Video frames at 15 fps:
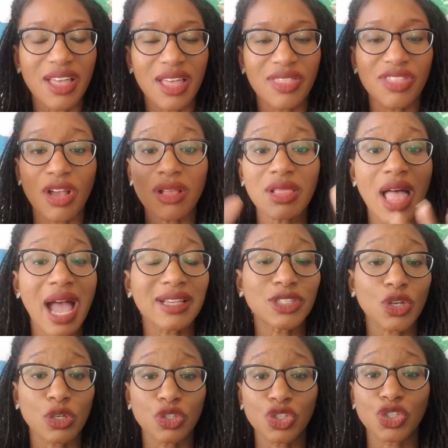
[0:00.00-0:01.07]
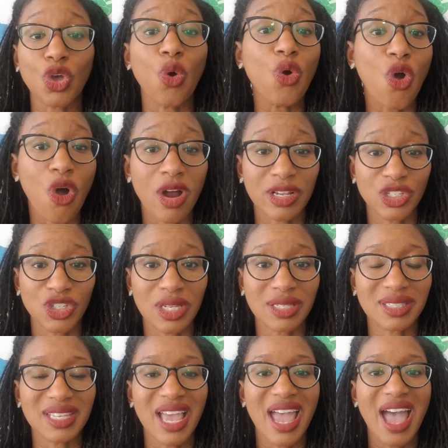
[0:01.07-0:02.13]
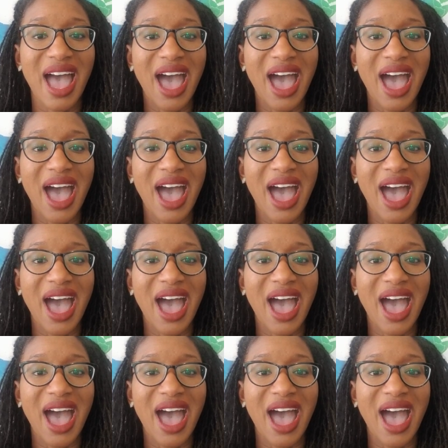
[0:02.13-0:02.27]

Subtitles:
Their locks are so gorgeous.